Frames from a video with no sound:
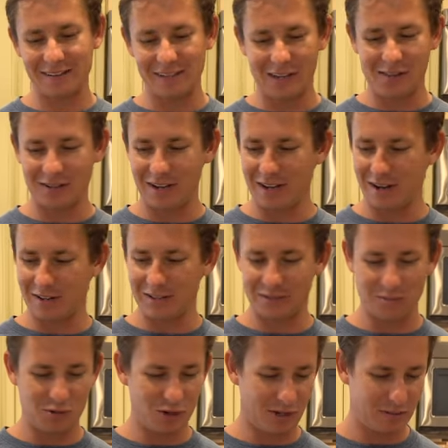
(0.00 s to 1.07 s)
it the other day on
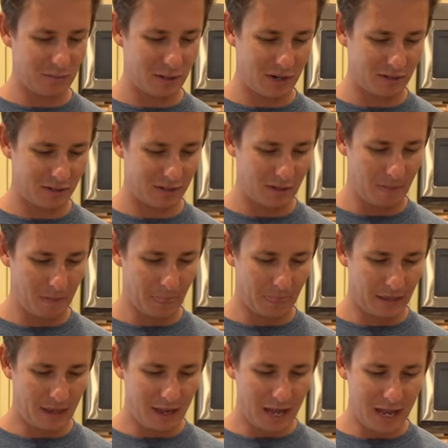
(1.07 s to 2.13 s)
some chicken breast,
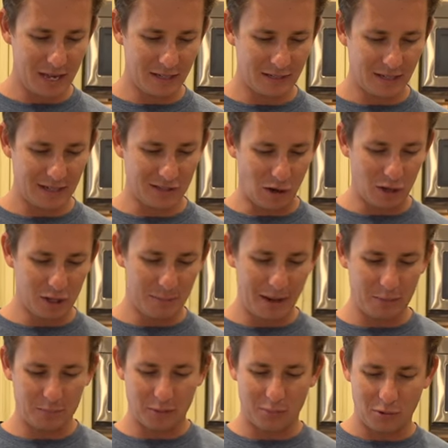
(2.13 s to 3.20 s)
and it's all
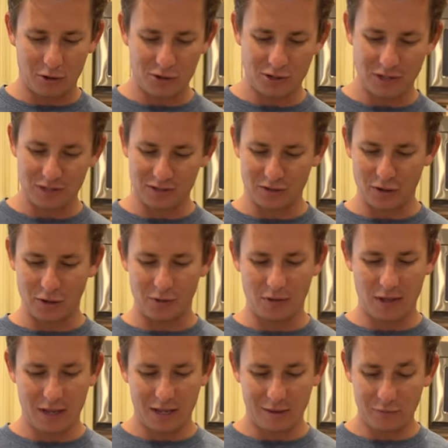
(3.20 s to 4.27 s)
about proportions. So
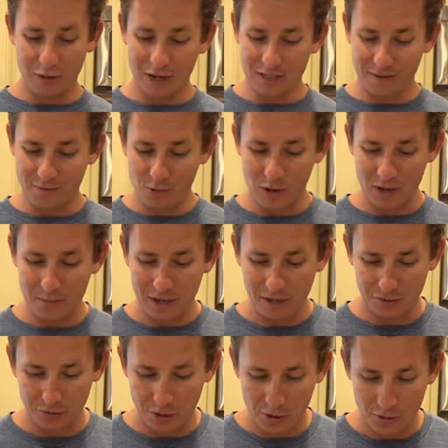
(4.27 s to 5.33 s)
if you guys ever wanna make
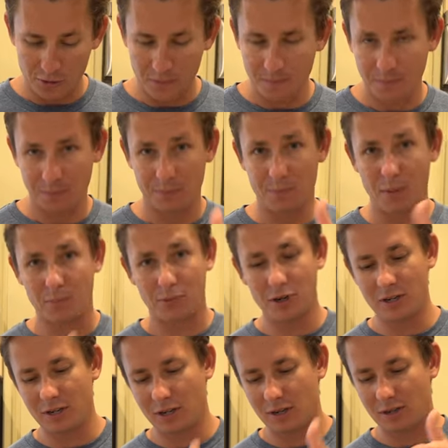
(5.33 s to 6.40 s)
your own,
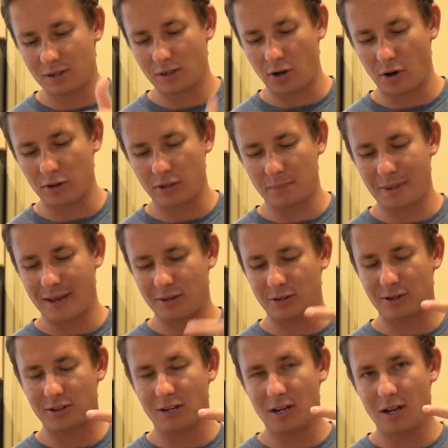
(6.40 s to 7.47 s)
paprika, garlic
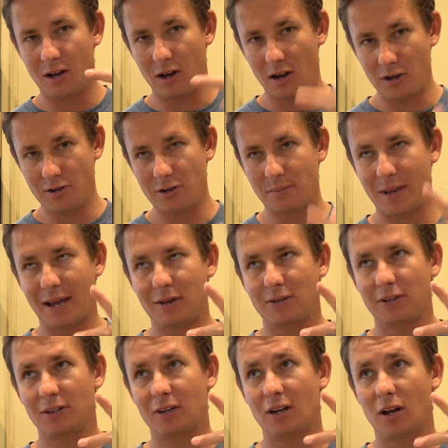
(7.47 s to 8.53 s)
powder, onion
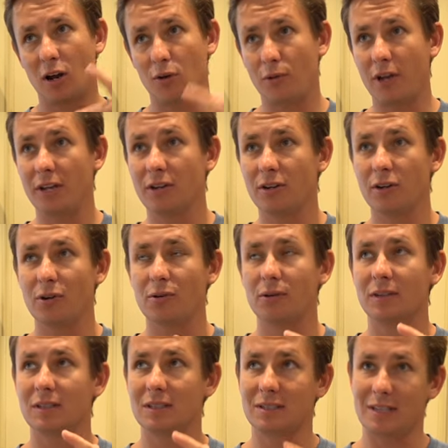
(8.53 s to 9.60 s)
powder,
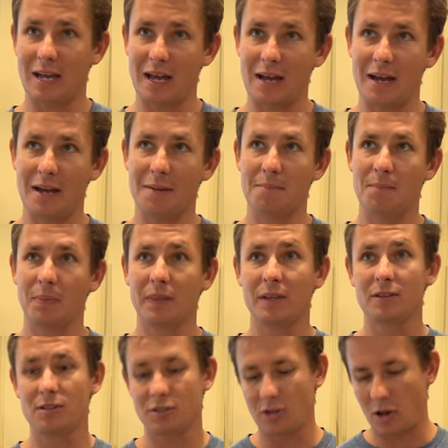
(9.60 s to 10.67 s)
oregano,
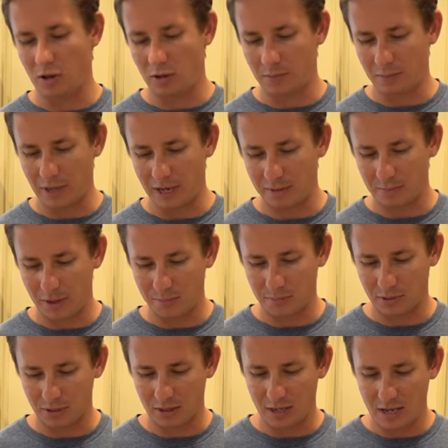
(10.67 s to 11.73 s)
thyme, salt, black
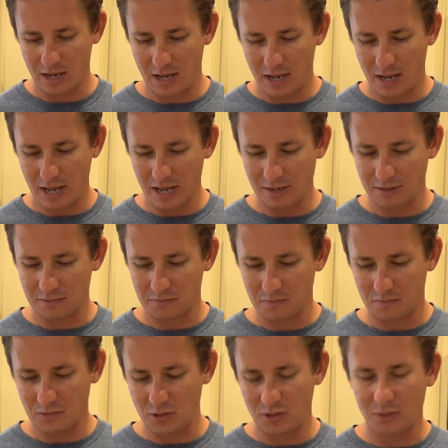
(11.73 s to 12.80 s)
pepper, and
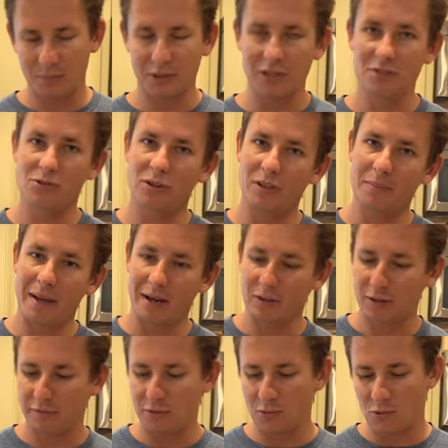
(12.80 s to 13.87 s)
you could put in chili
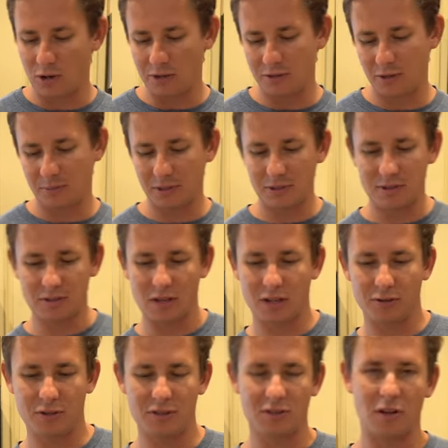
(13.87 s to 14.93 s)
powder if you want. You could put in
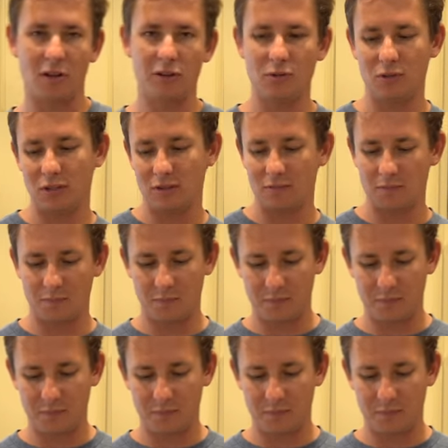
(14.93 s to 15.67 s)
celery salt. You can,